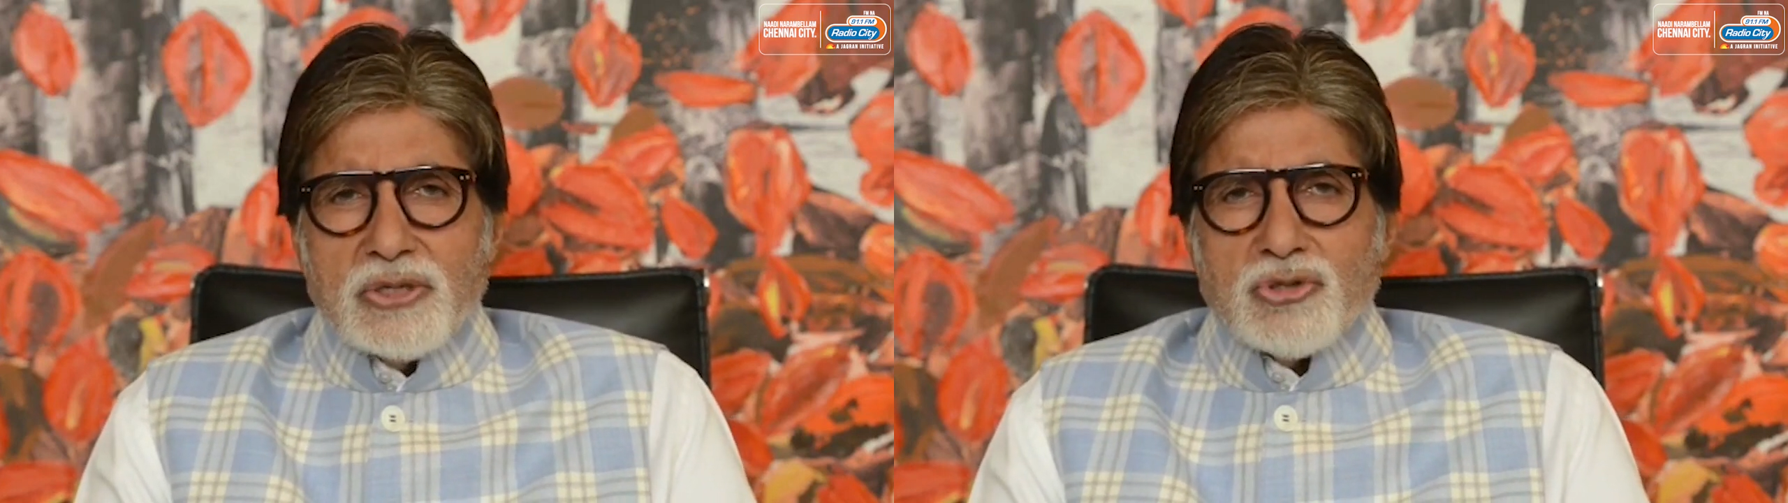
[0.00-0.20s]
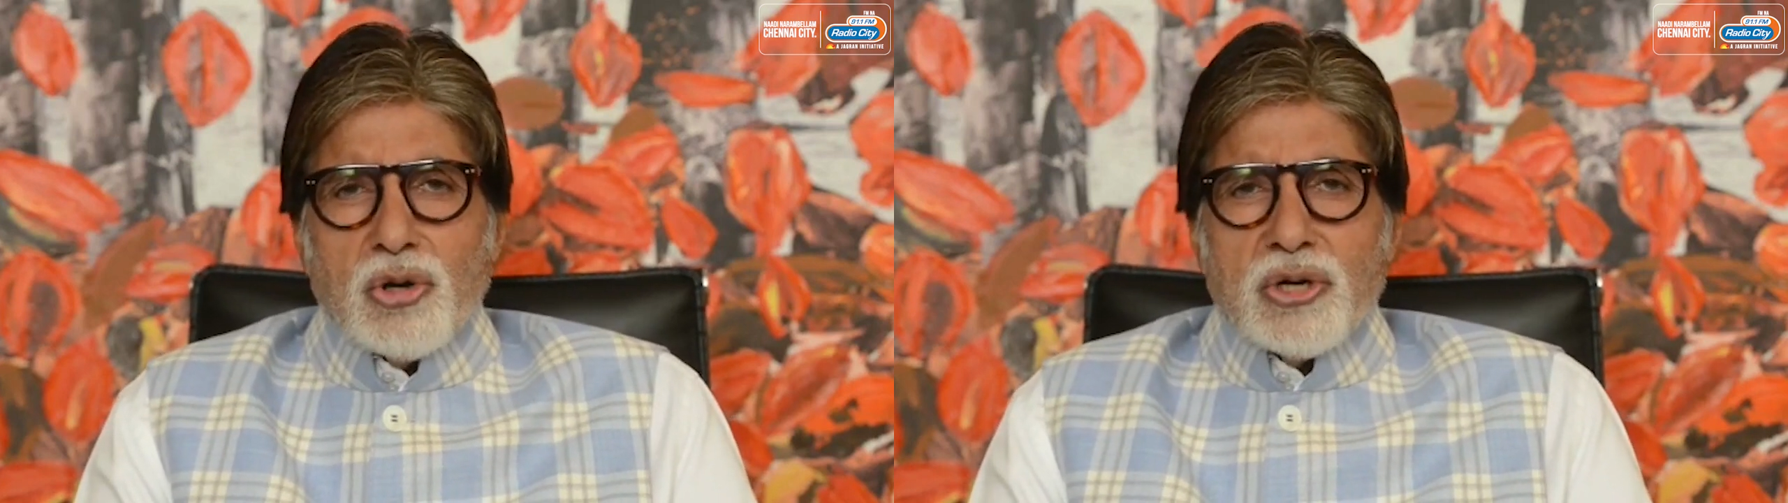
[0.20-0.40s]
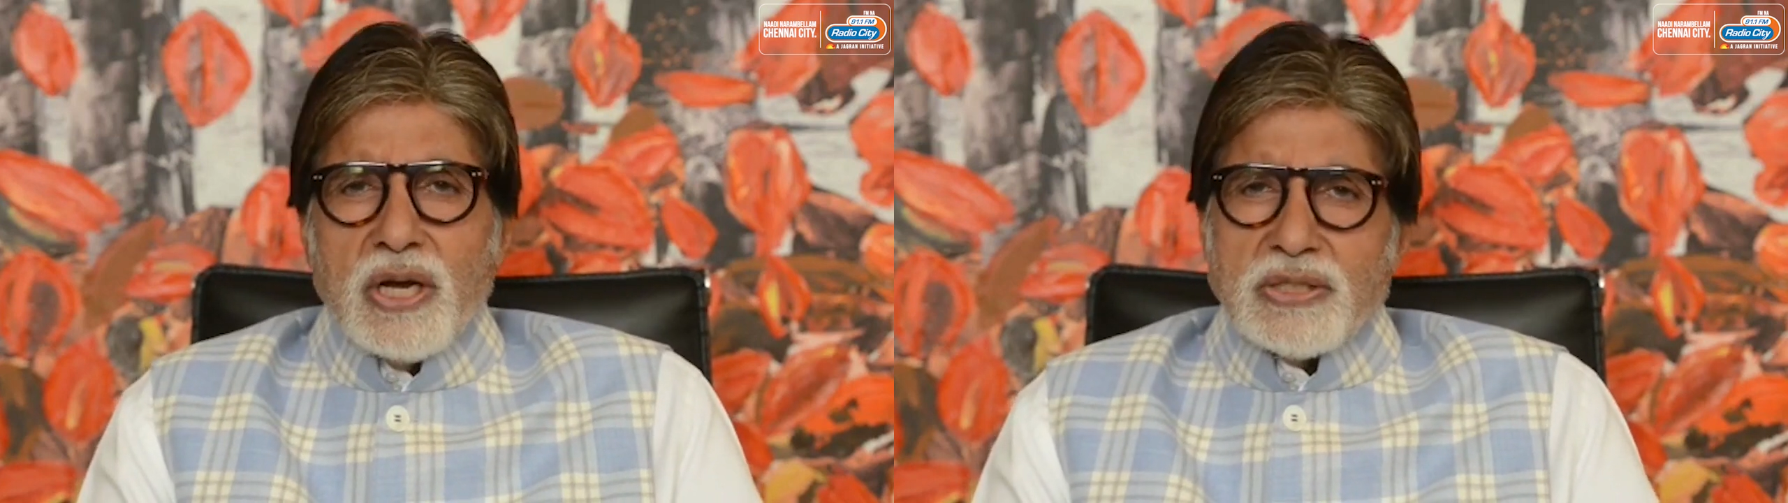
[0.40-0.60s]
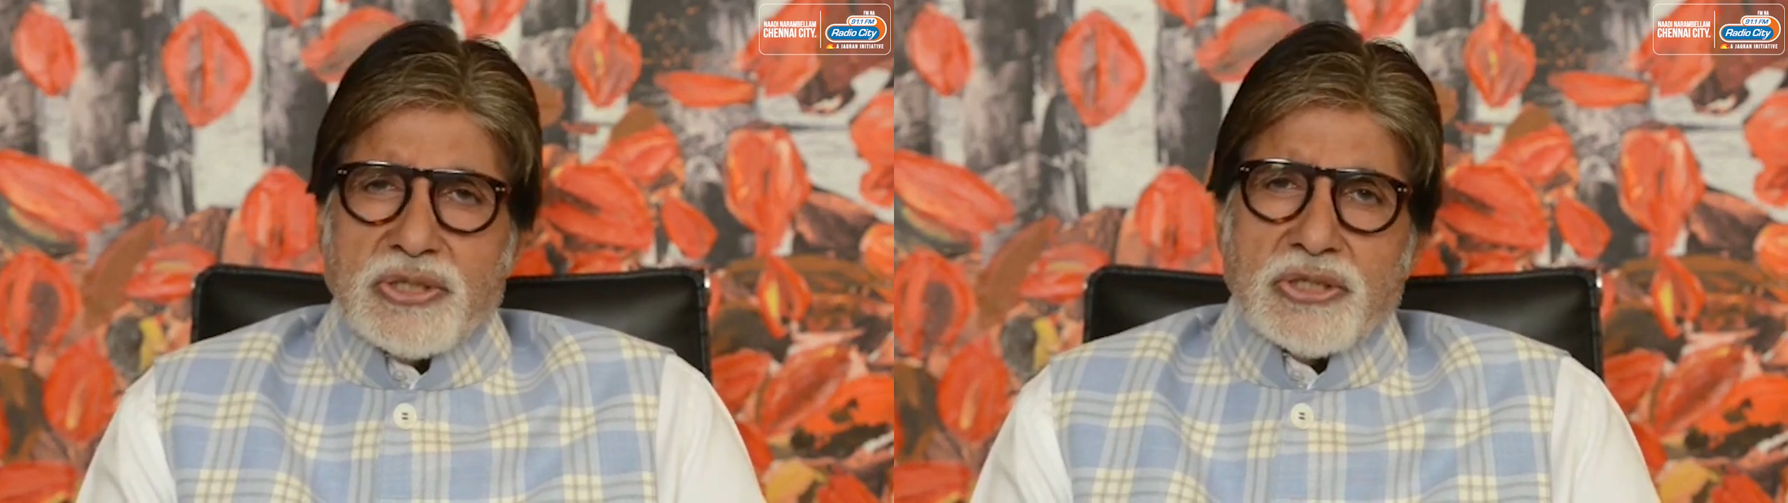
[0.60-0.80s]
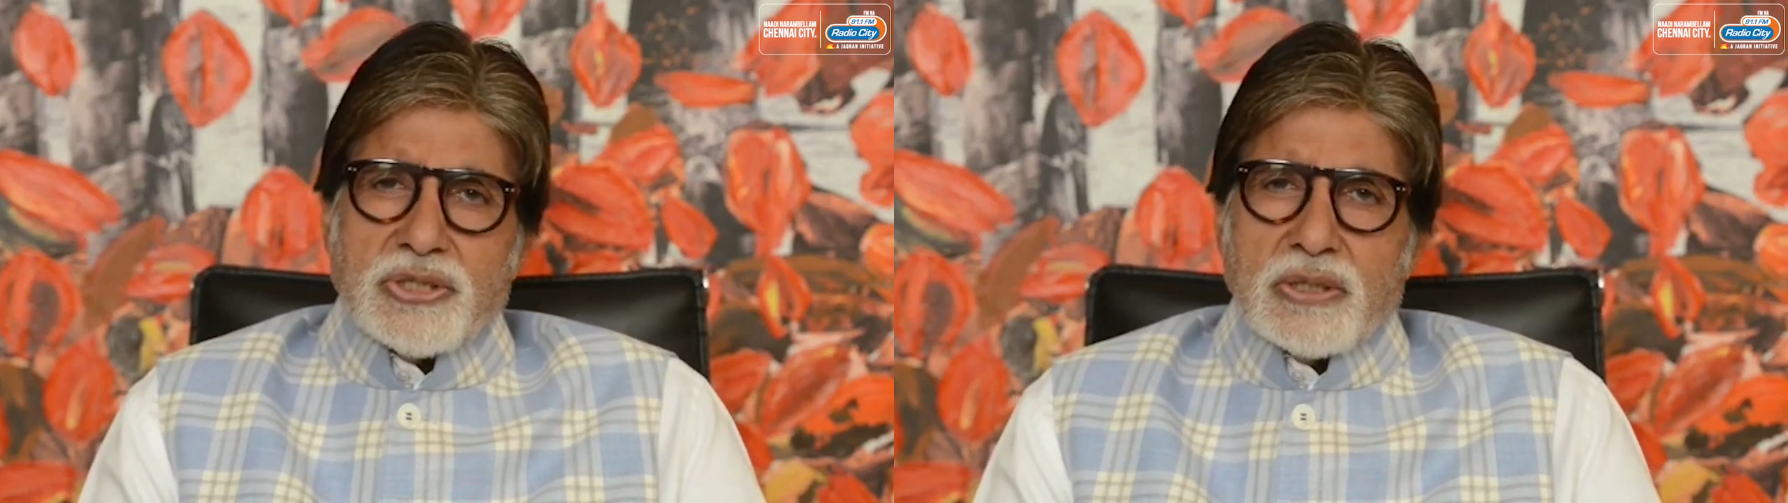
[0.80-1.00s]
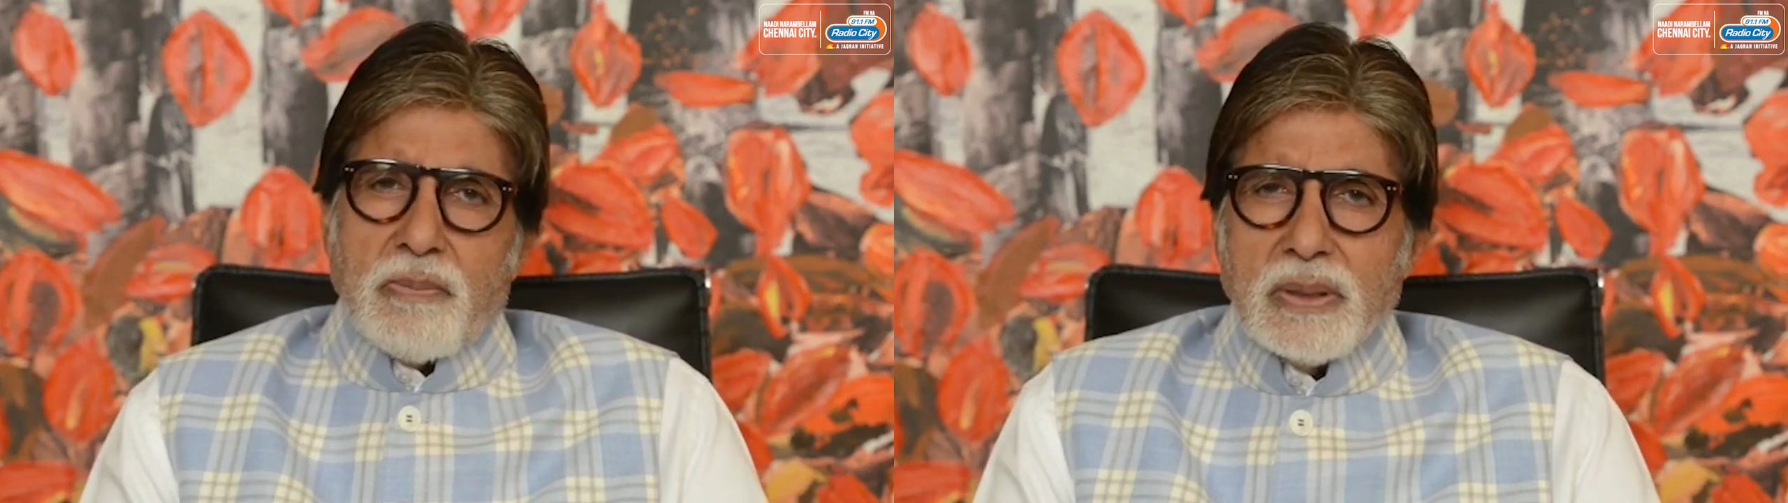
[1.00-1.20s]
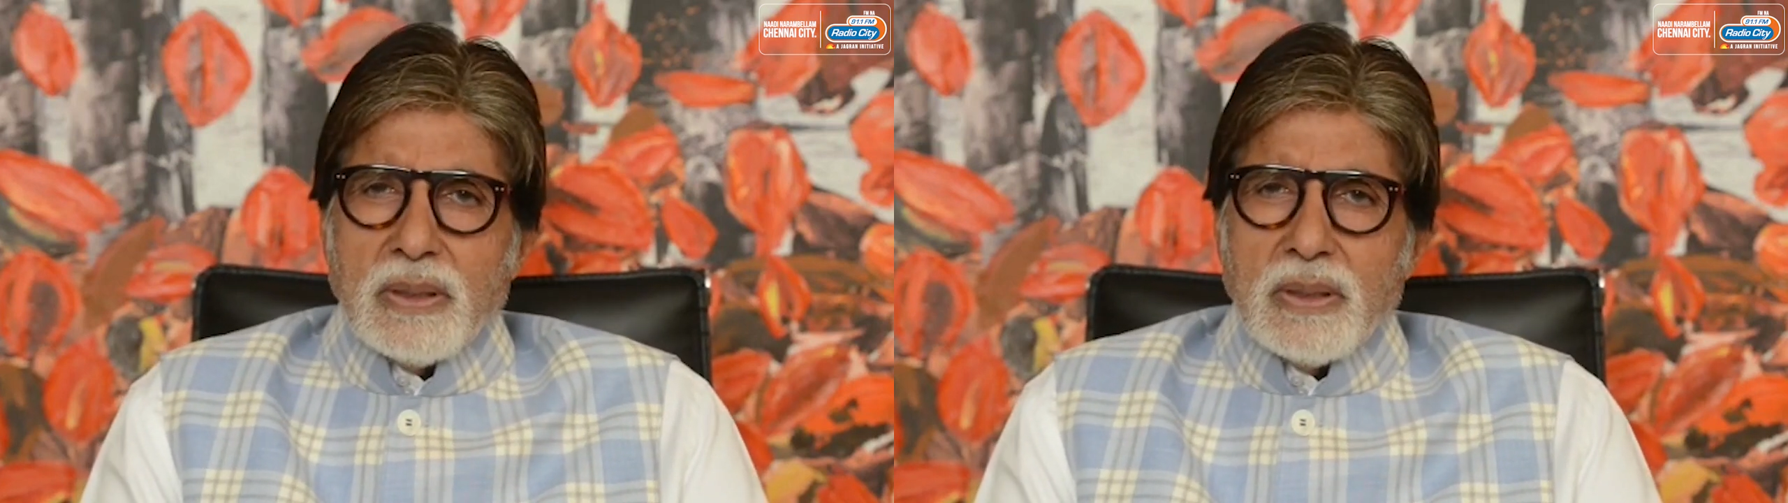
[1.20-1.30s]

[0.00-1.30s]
his organization